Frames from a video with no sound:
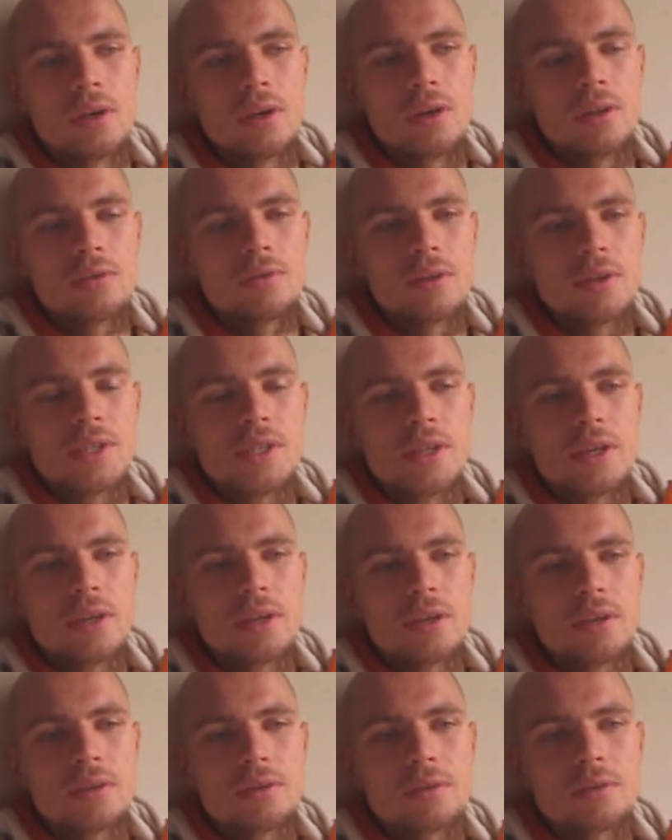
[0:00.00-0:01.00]
it was
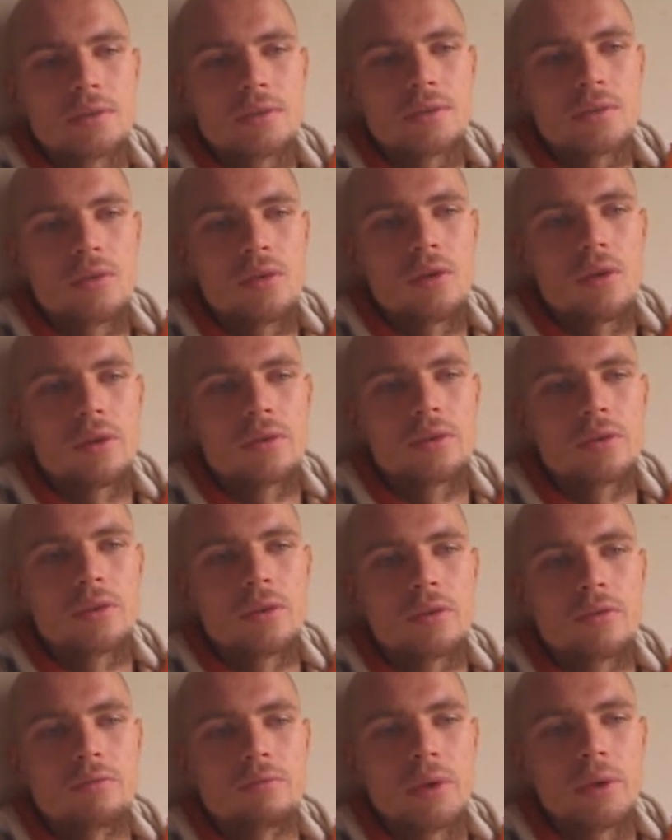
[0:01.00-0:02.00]
an
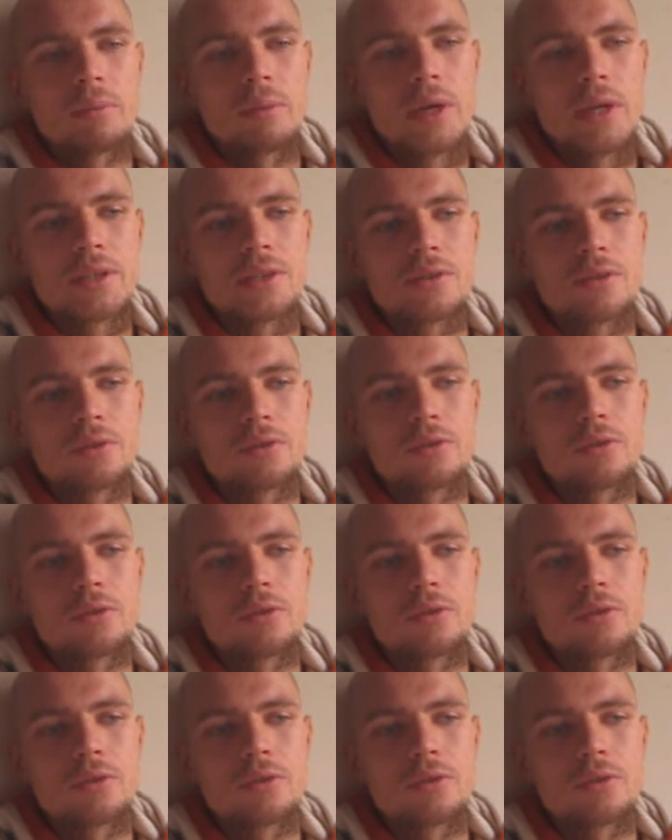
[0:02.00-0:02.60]
order of my master